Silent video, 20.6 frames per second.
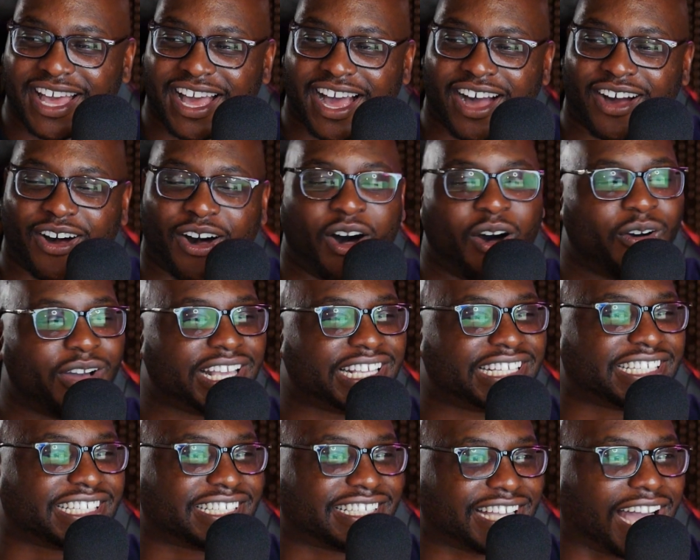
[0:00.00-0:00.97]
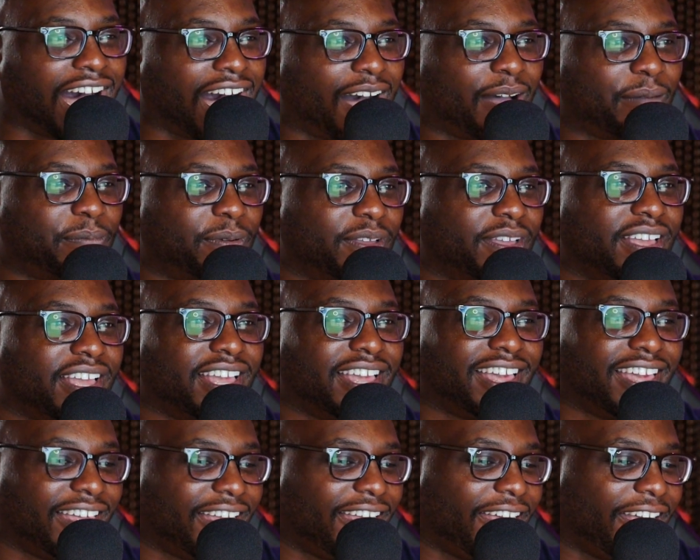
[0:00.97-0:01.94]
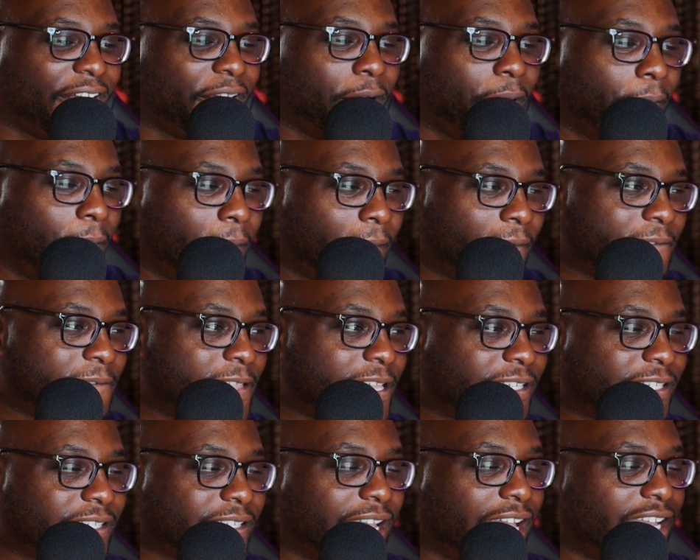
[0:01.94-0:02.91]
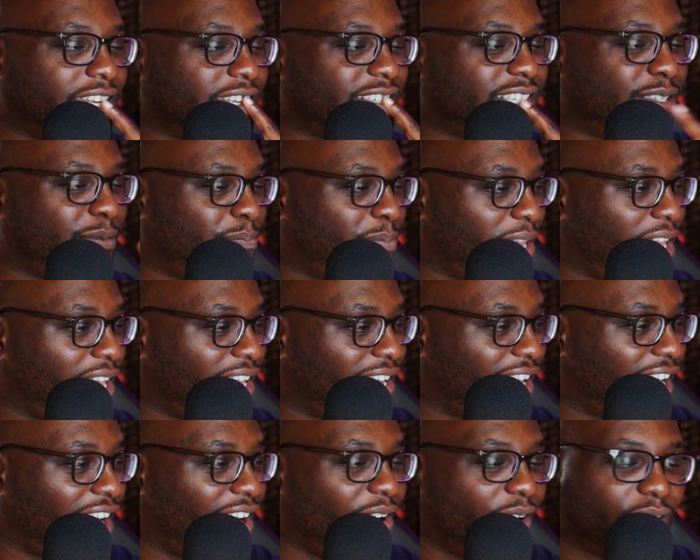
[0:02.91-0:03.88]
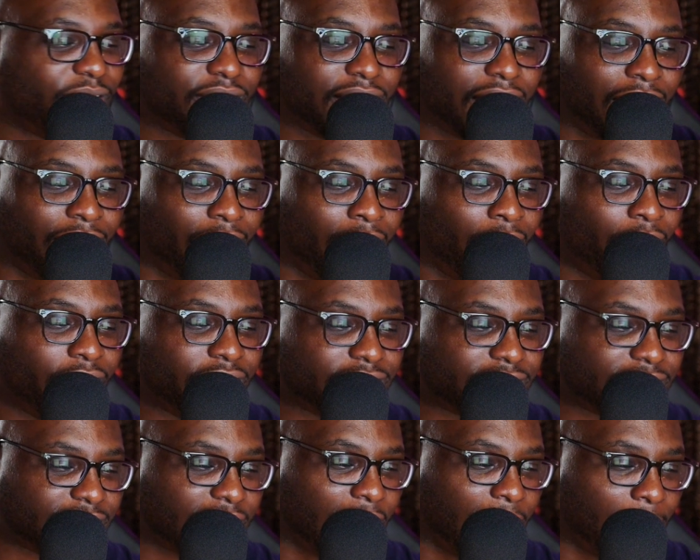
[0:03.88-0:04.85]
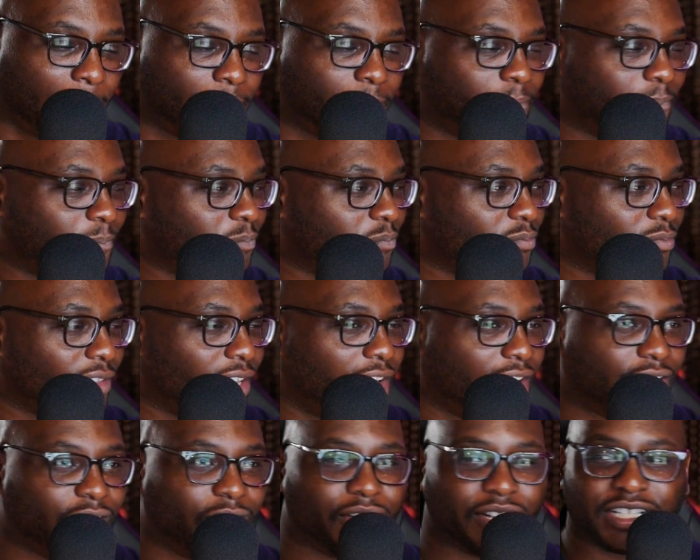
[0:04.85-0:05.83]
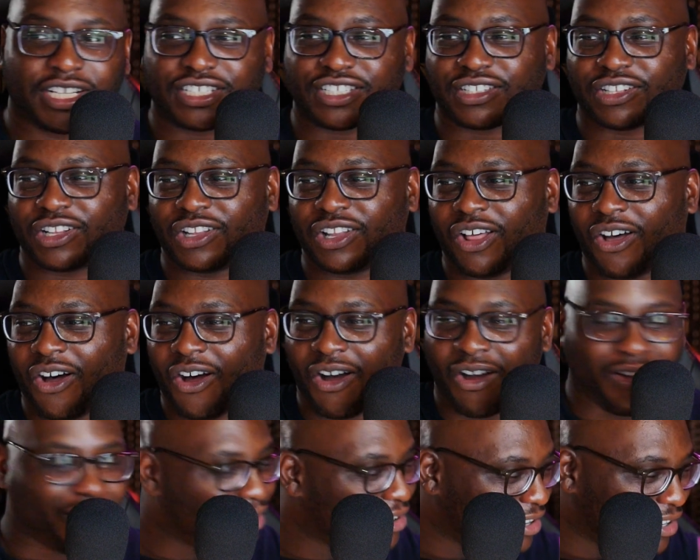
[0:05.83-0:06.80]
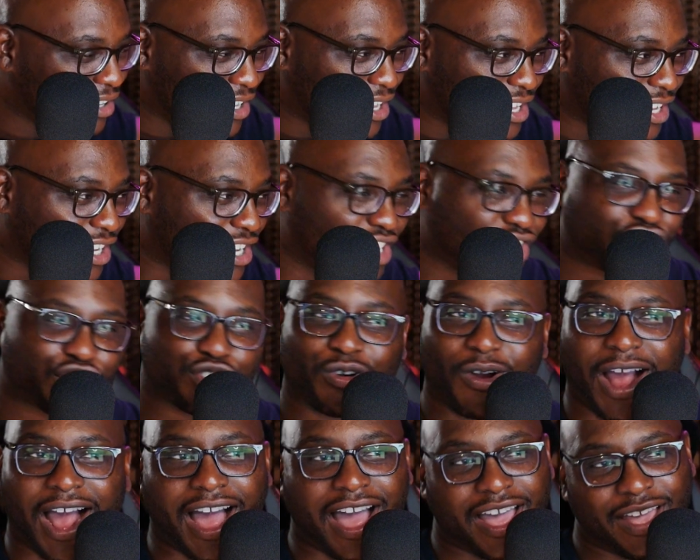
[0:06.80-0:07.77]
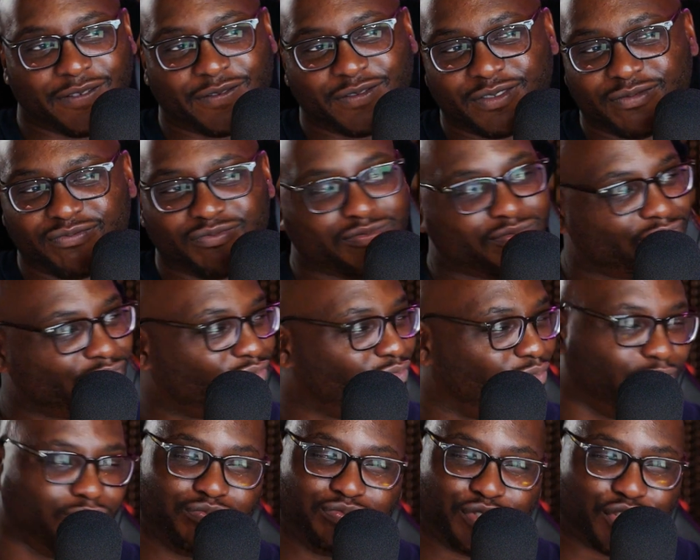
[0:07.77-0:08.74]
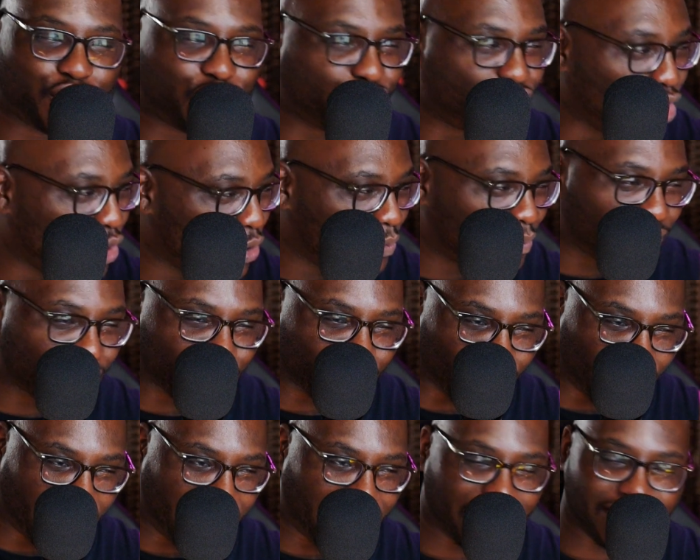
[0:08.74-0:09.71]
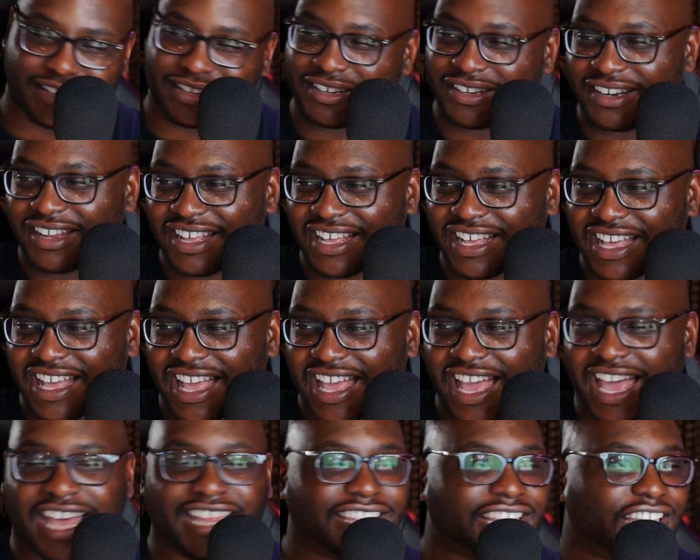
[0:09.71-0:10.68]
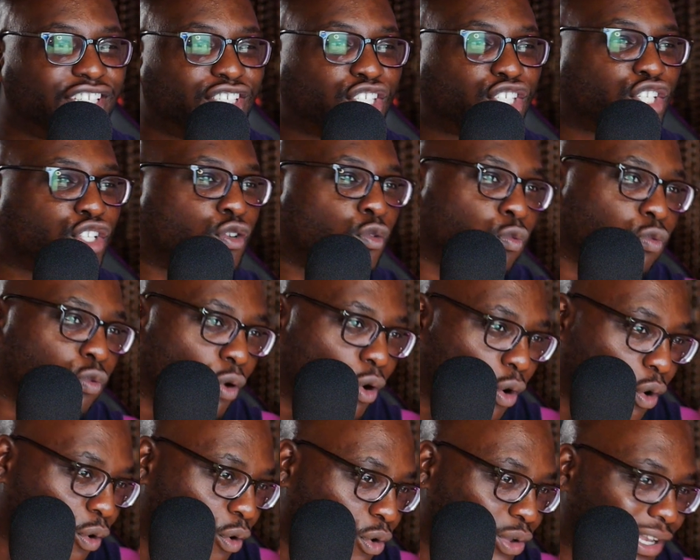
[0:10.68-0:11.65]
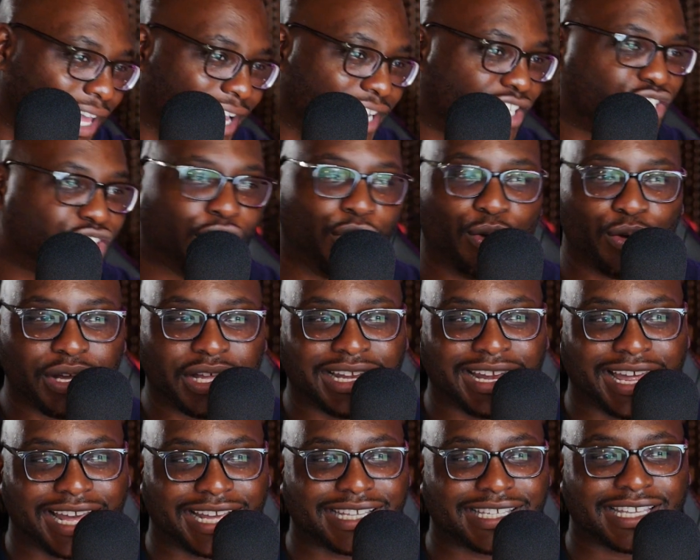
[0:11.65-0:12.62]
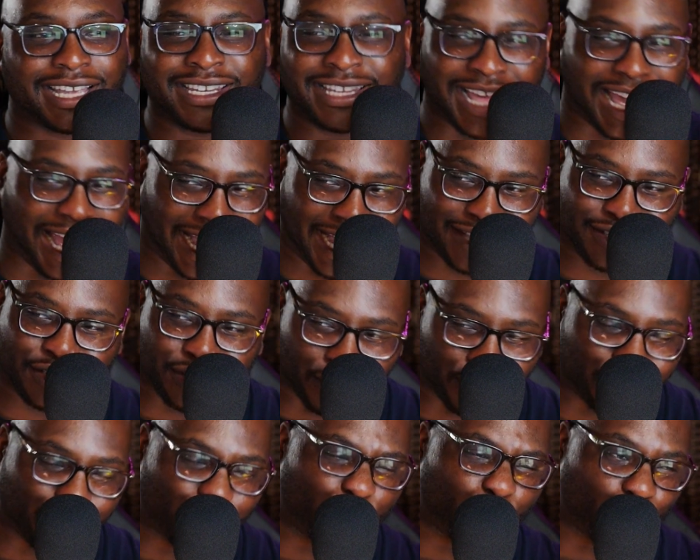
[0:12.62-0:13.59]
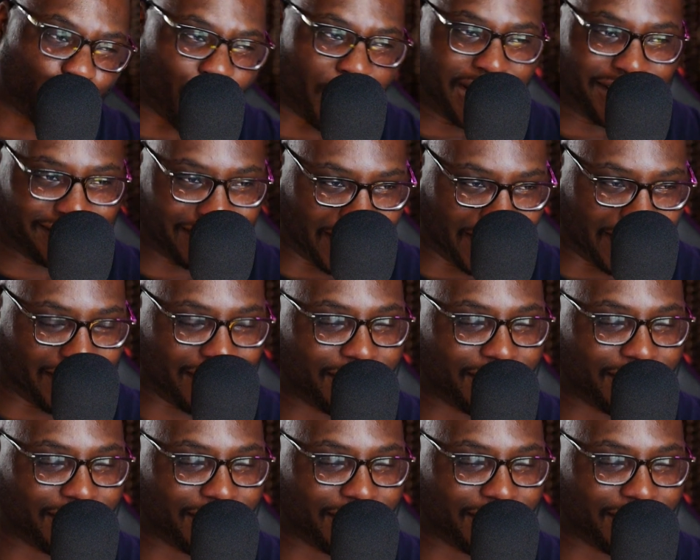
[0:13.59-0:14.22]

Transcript: I always stop and go on this. I just spit. I always, I always stop and go on this long, contrived, stupid rant, and then scroll like two clicks, and the answer's right there.